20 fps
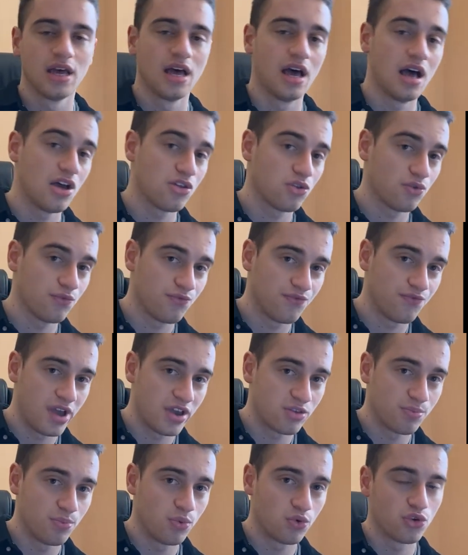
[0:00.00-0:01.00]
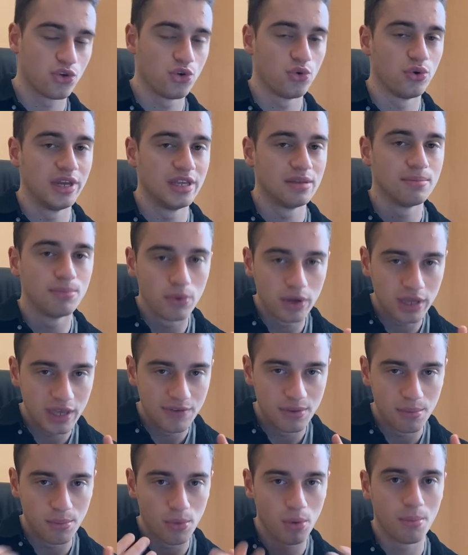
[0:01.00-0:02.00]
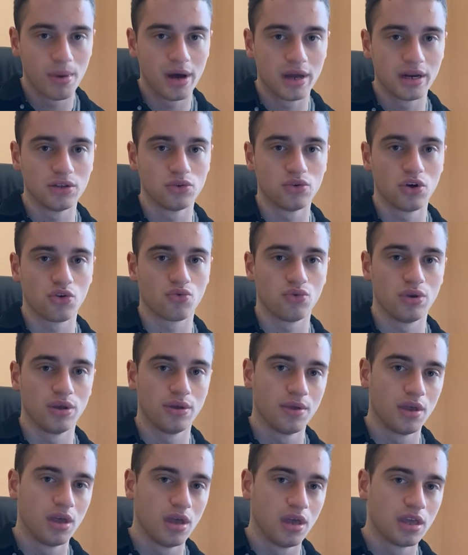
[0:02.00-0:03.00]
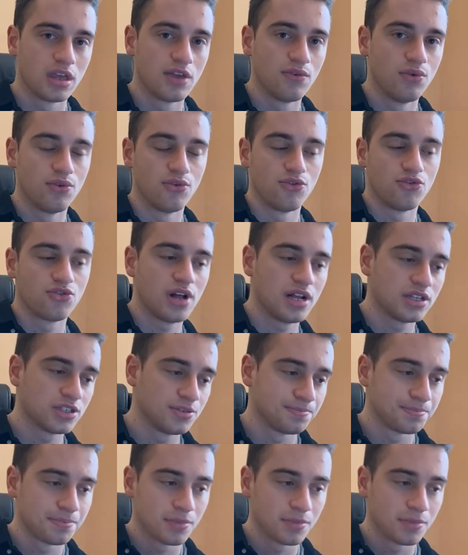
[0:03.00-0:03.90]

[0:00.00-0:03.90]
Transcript: as on Facebook, so you need to give them more money to actually give you the results.